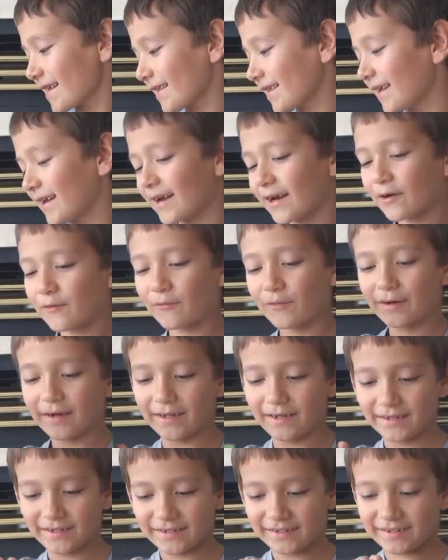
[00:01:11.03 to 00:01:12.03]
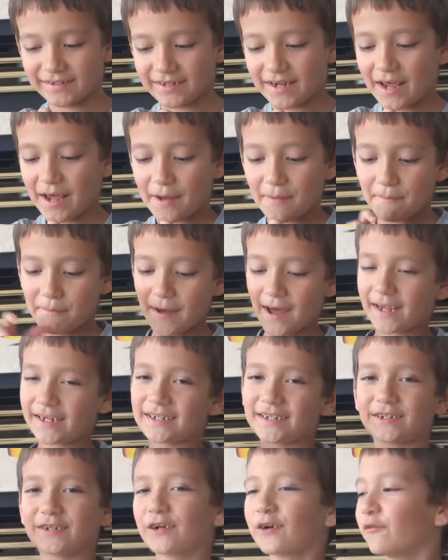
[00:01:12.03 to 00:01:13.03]
there was
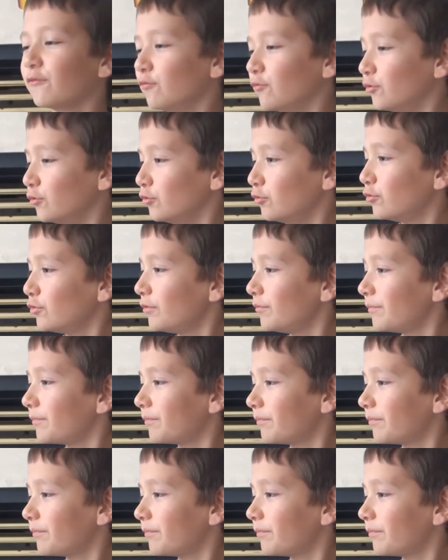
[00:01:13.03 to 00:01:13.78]
Master Wu.